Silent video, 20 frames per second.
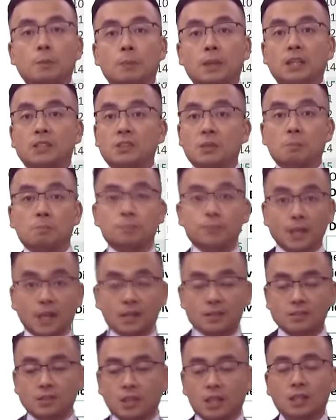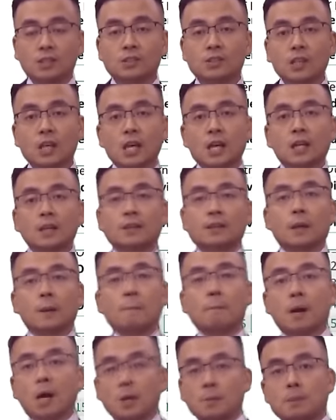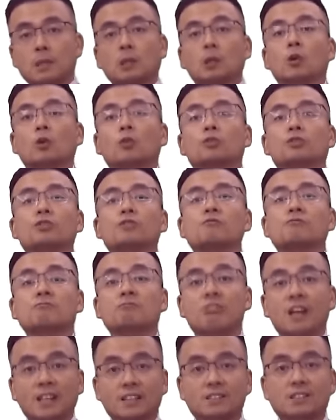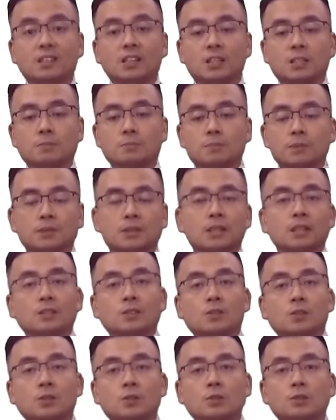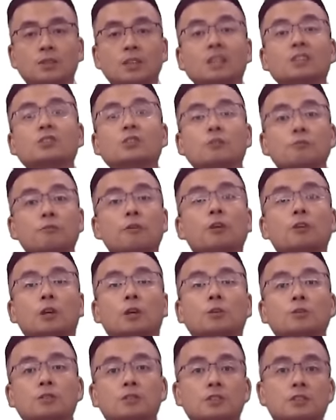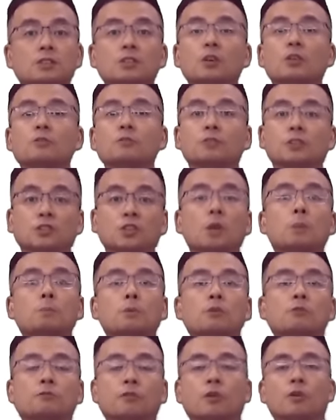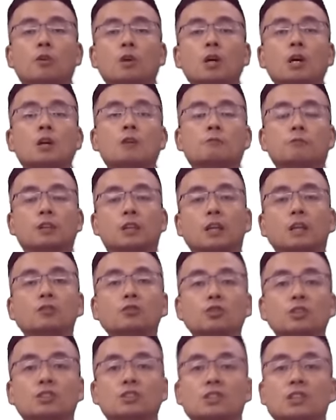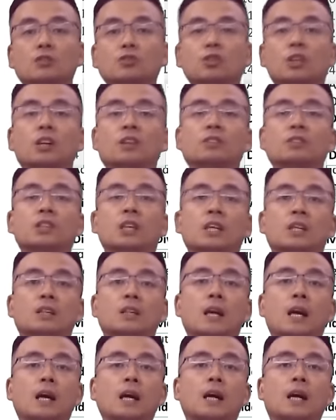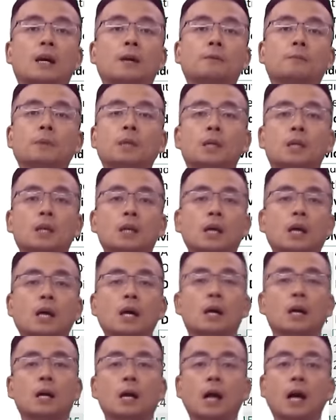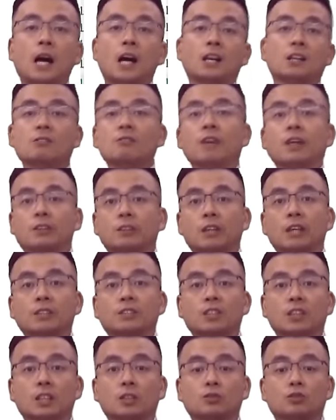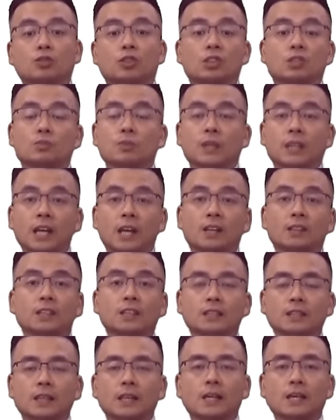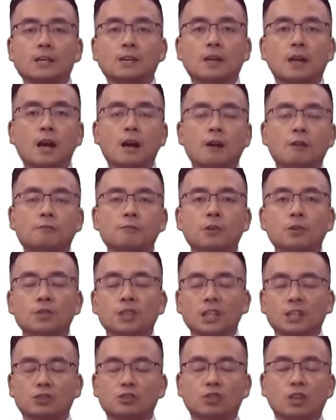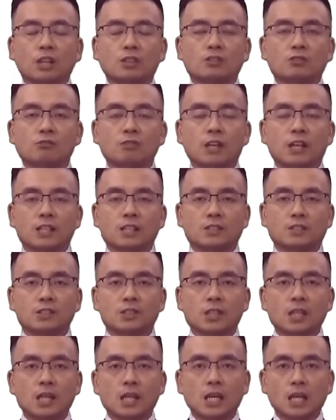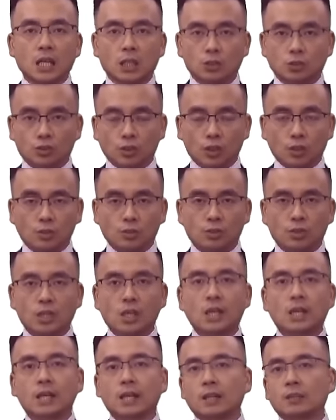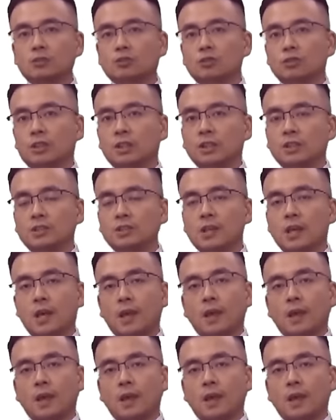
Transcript: because in practice there might be lots of red tape that you need to follow. So for example, for countries such as in highly regulated countries regarding the foreign exchange rates issues, countries